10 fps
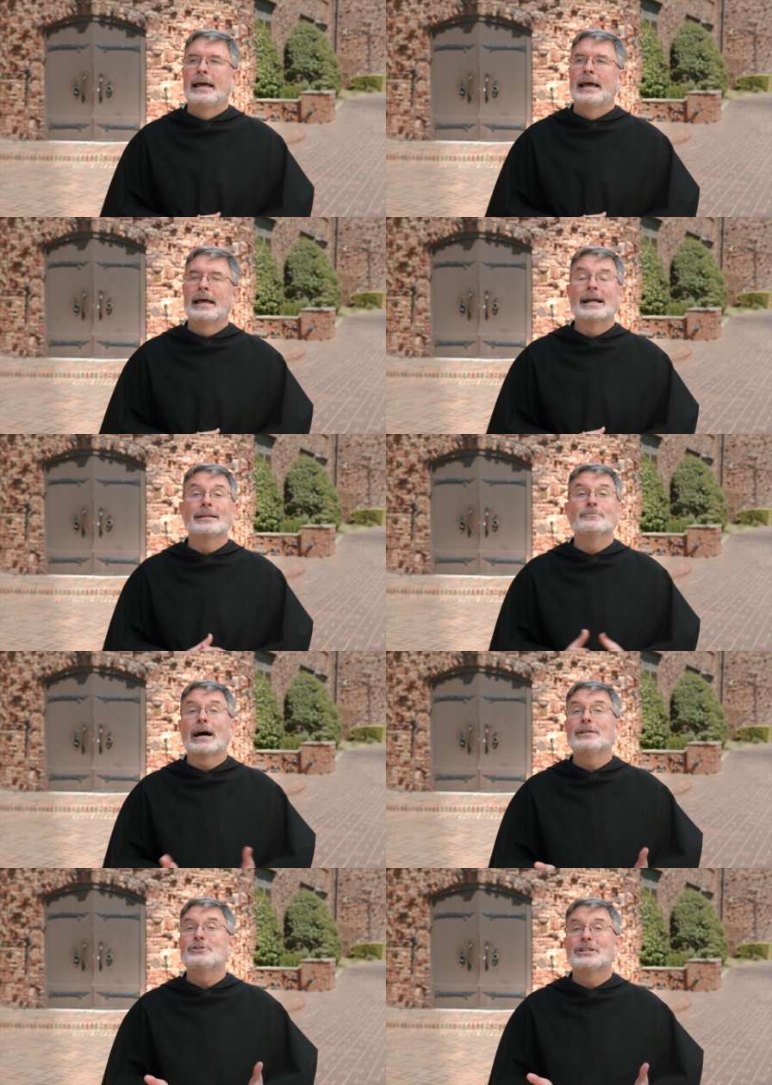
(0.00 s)
And I'd
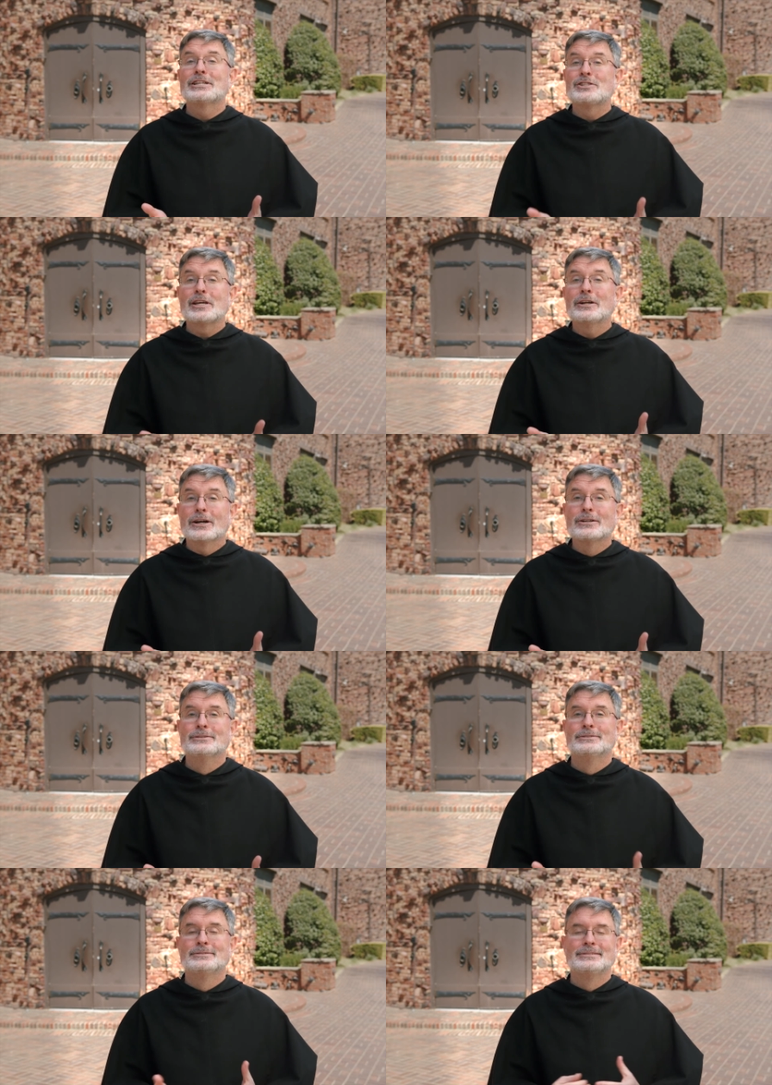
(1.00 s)
invite you to consider
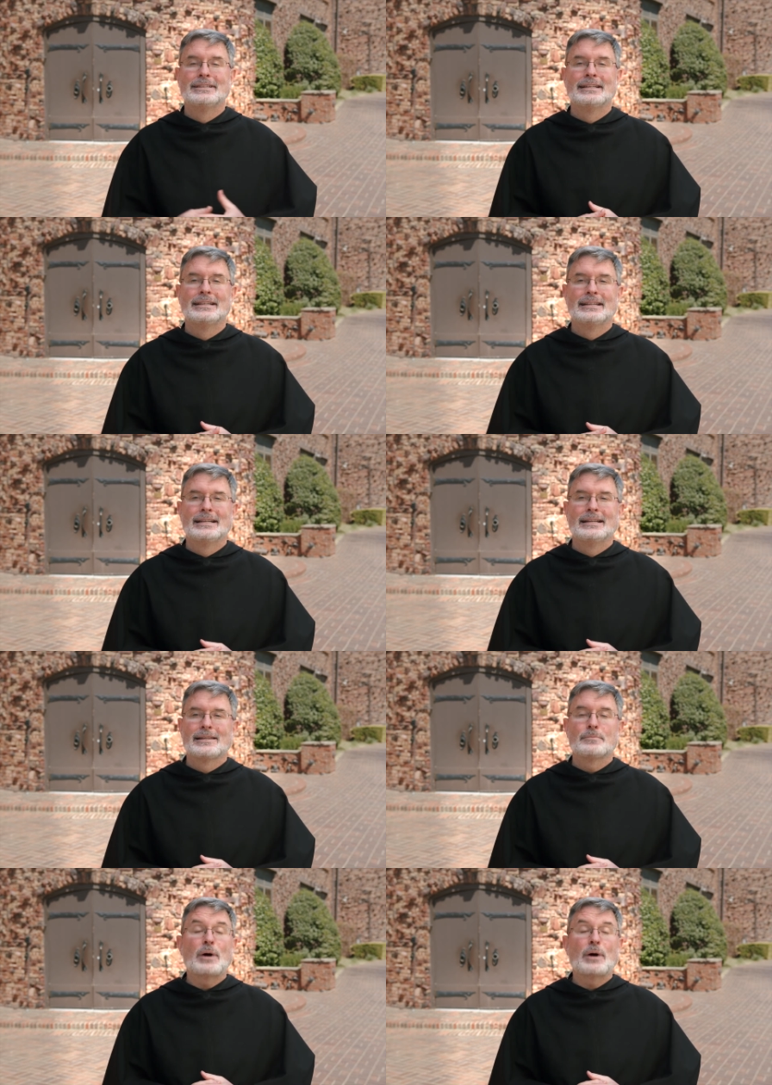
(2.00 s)
the